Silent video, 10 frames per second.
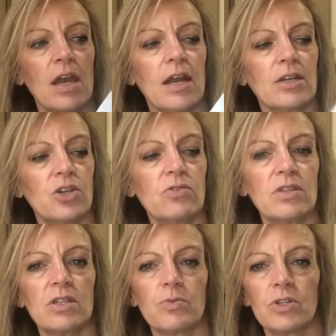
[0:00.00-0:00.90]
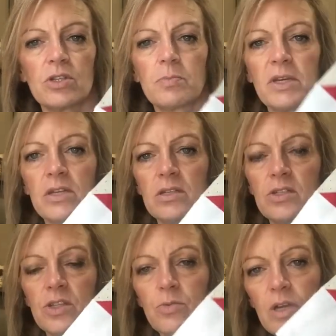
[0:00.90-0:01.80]
And I chose this one just because
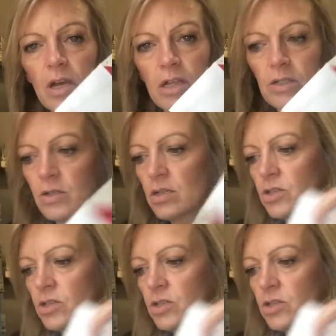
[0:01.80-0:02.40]
it's three colors.